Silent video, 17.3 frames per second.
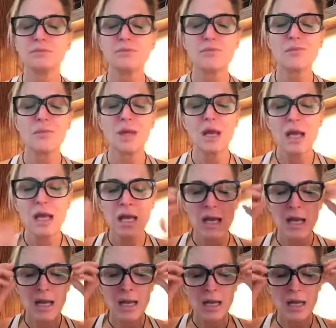
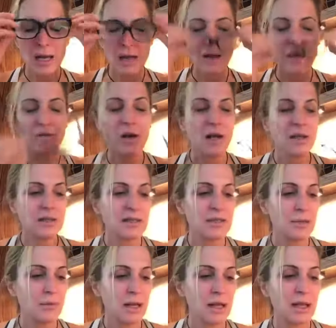I forgot to
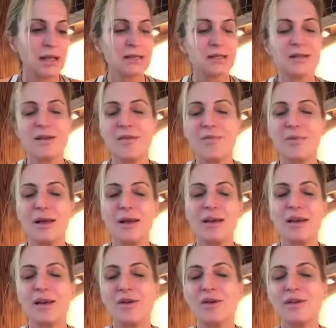take my glasses off, but
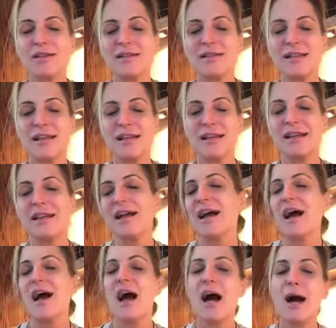I couldn't see.
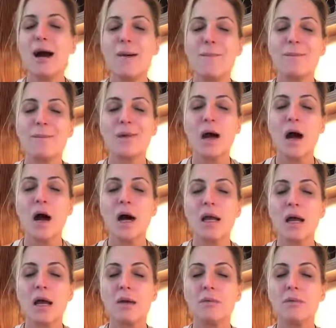God,
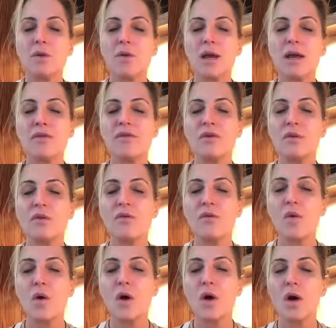I'm grateful
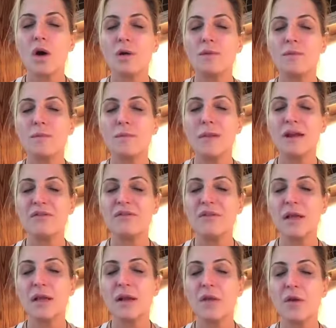for my
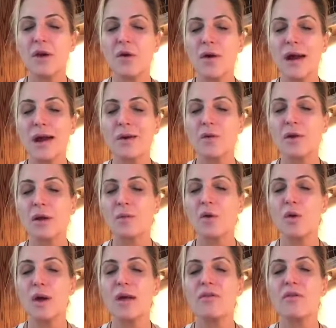feet on the ground. I'm
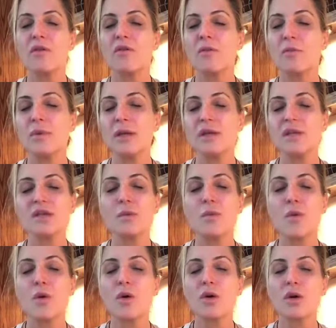grateful for being
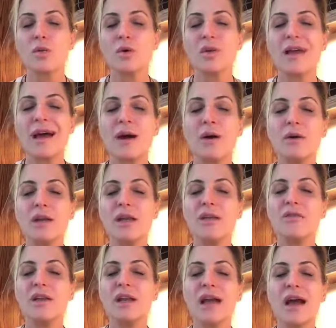supported without
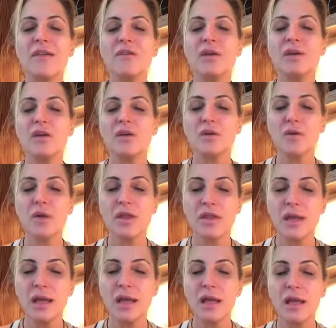even having to do a
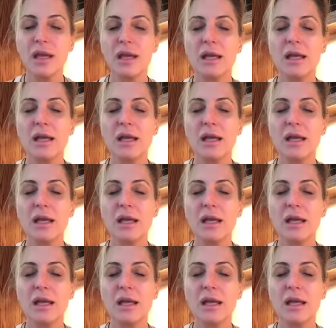thing.